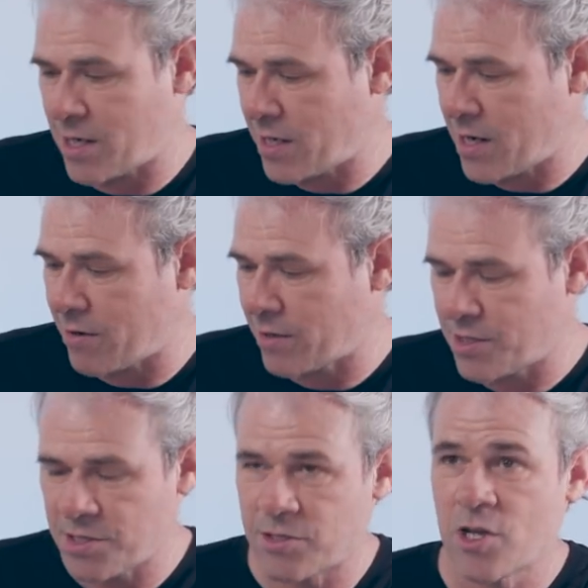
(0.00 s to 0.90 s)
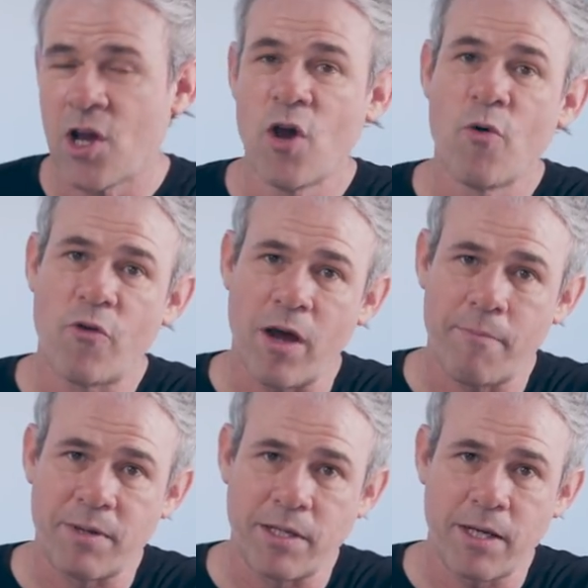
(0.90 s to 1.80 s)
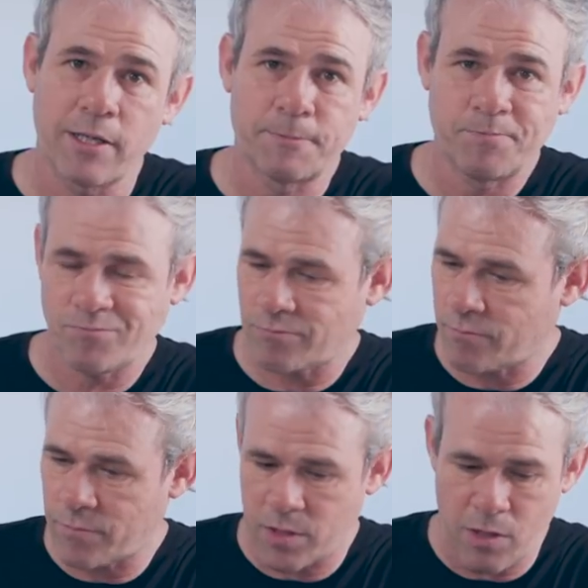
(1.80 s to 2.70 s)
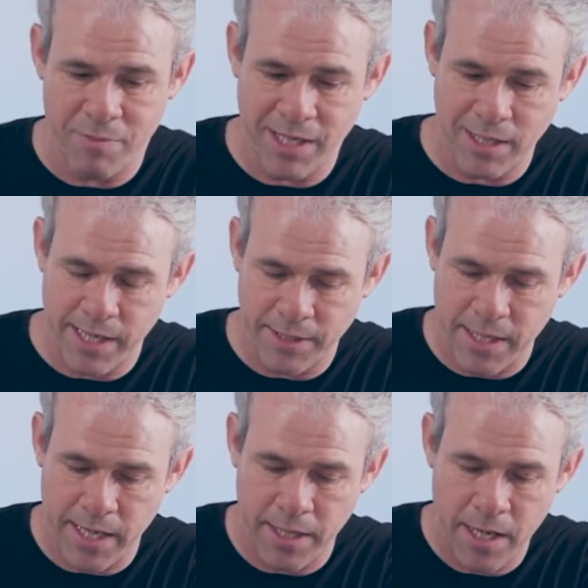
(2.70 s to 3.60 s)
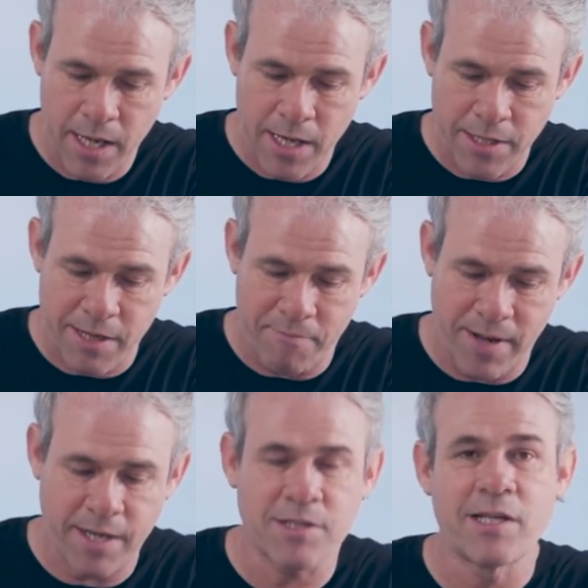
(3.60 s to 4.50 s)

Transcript: tiny arrow keys for up and down. Nobody liked that. They're back